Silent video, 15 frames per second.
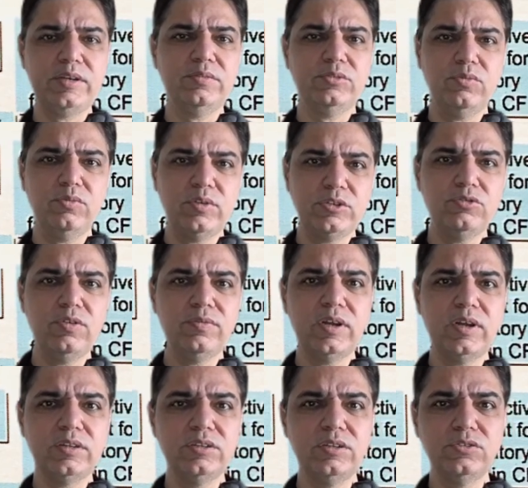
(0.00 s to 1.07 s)
So once you have done
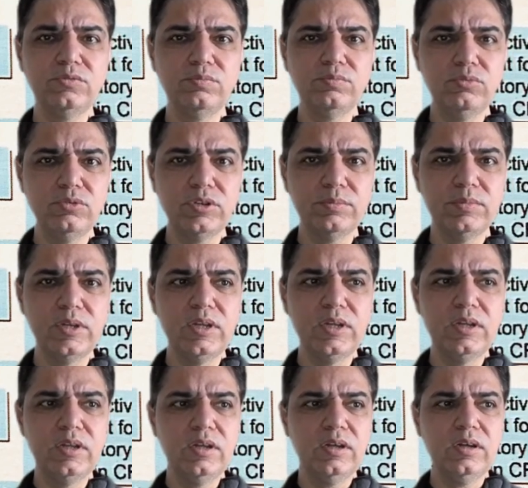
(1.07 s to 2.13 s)
the sputum
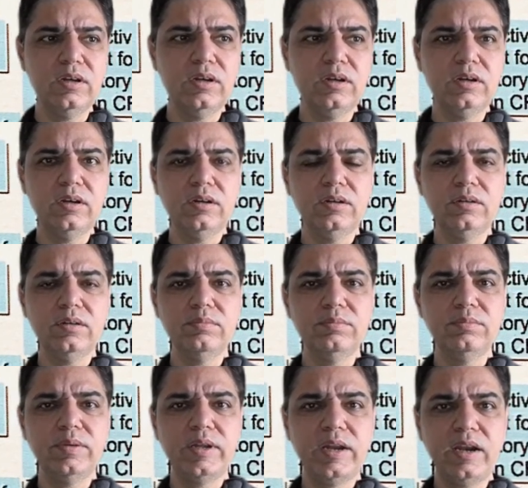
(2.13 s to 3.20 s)

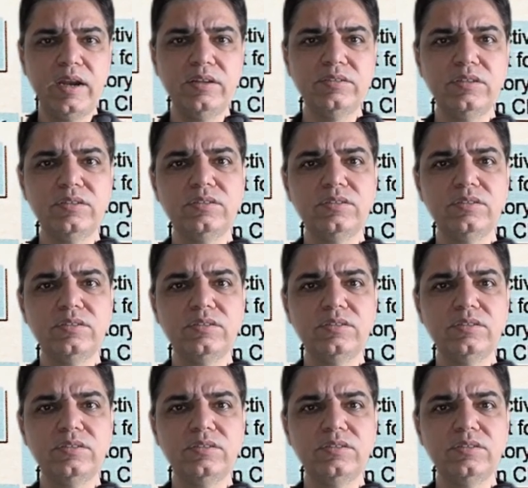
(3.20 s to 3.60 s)
analysis,